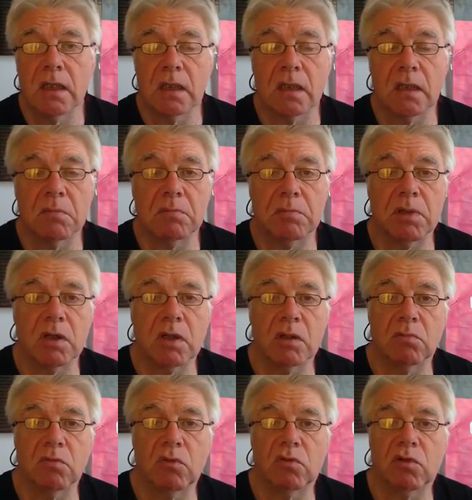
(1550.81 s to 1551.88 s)
But I
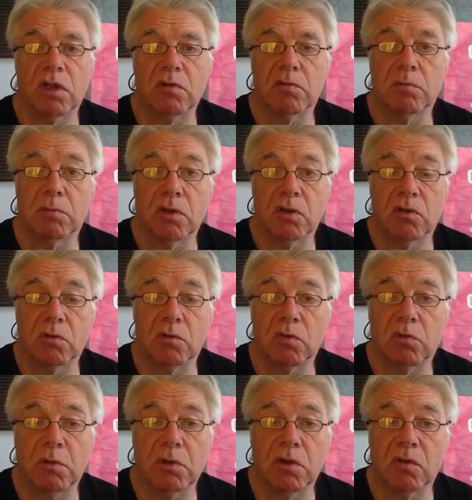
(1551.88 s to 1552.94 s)
will say from personal
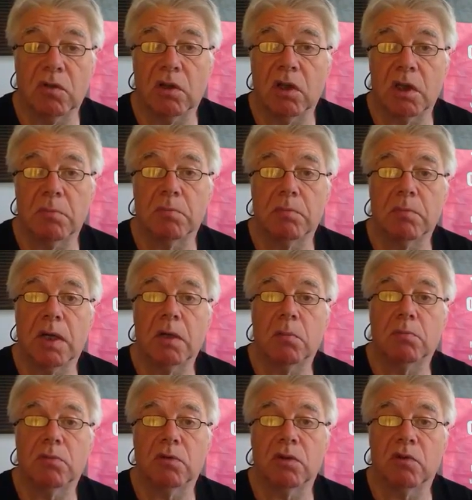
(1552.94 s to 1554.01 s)
experience, the light
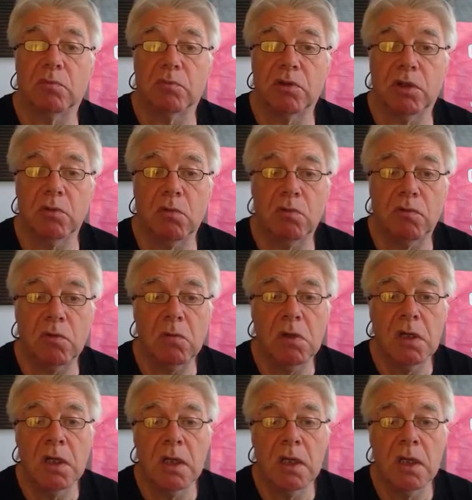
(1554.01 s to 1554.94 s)
output is pretty awful.